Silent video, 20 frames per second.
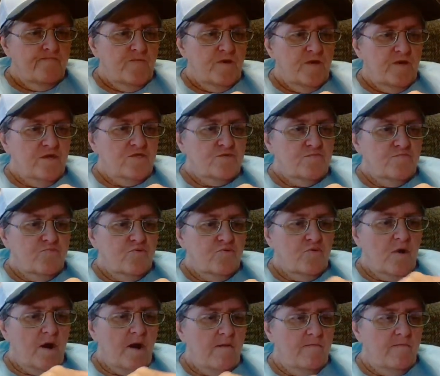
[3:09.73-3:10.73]
It's
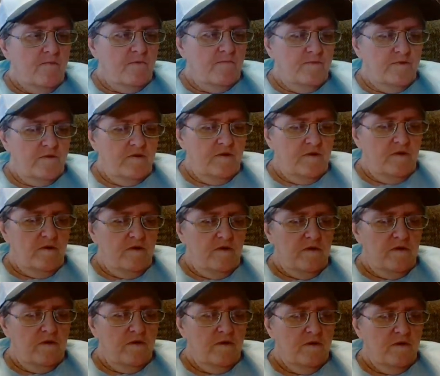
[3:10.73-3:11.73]

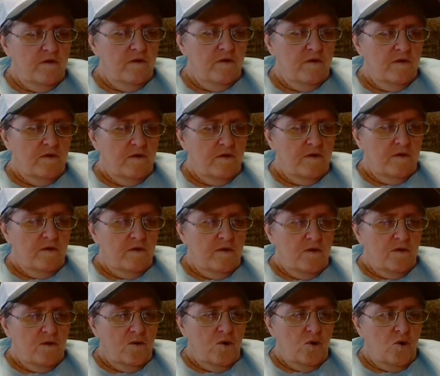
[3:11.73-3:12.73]
probably
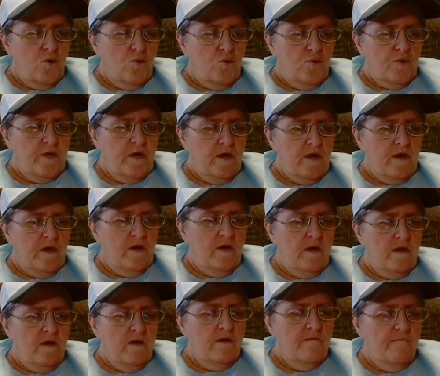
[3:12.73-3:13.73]

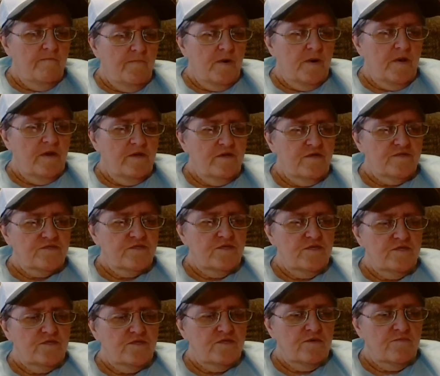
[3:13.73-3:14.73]
okay, but I just
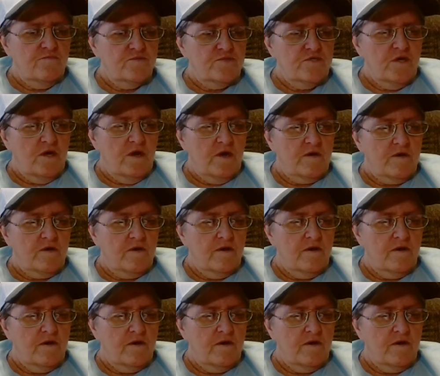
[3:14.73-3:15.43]
need to double check.